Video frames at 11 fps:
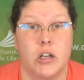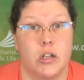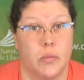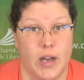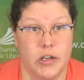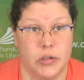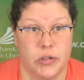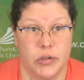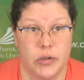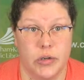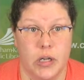To
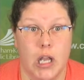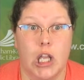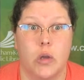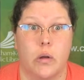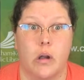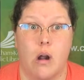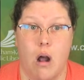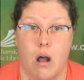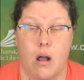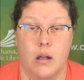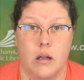register, you can
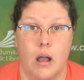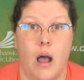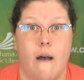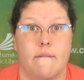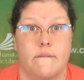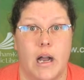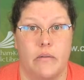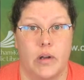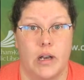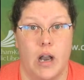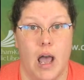call
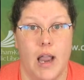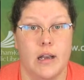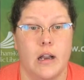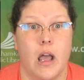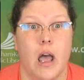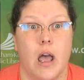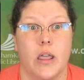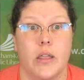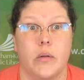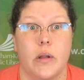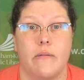
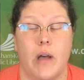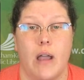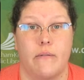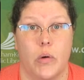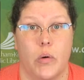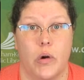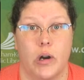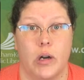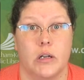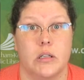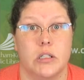
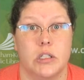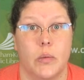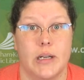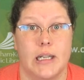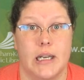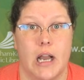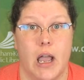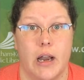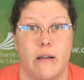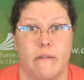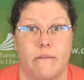
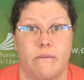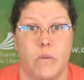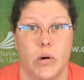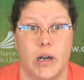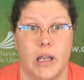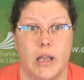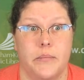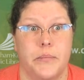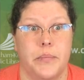519-354-2940,